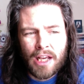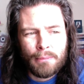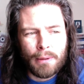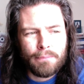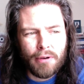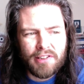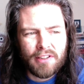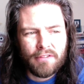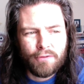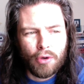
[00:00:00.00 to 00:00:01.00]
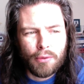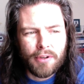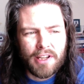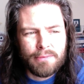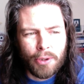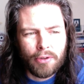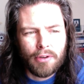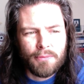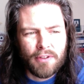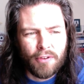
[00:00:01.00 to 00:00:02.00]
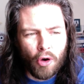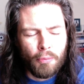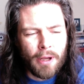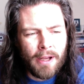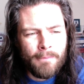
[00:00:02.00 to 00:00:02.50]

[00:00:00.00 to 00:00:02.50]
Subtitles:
but pressing forward as pilgrims of hope,